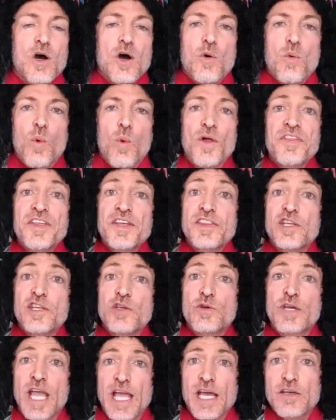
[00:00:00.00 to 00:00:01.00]
One thing that you
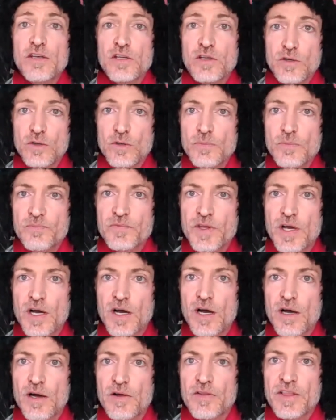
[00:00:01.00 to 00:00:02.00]
can do
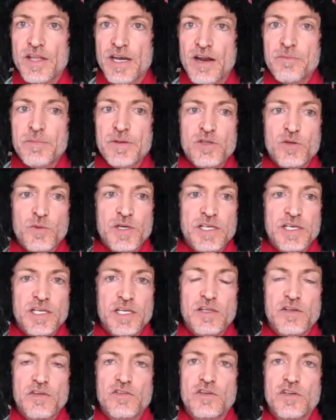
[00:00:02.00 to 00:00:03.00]
uh, that I've been doing
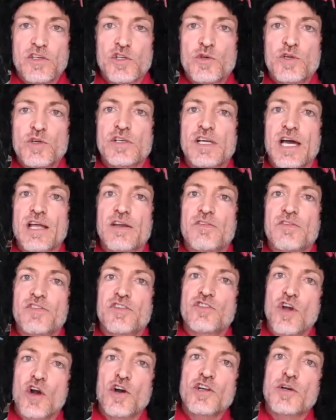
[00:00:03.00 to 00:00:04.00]
is you could kind of
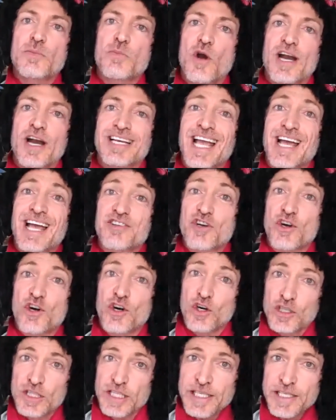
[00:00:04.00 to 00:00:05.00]
start your broadcast
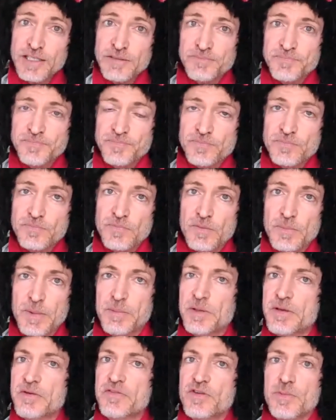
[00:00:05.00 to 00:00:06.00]
early,
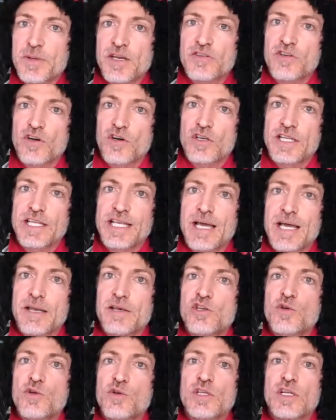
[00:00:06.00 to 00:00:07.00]
maybe a few minutes early,
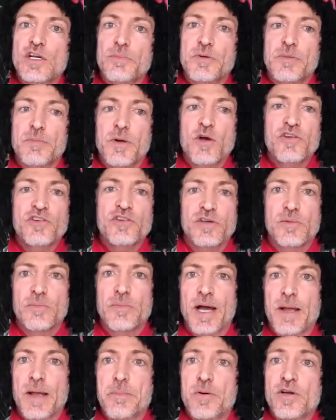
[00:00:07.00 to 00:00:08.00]
and do a little promotion
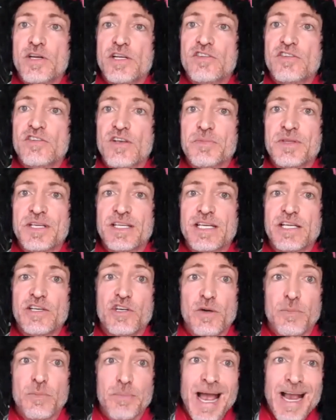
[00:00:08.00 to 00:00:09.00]
by putting something in
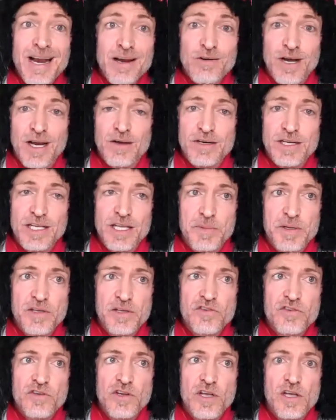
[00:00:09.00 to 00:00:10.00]
your background
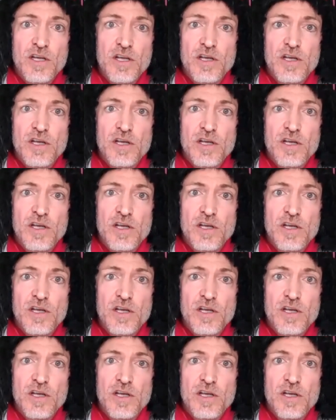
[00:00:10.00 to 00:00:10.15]
image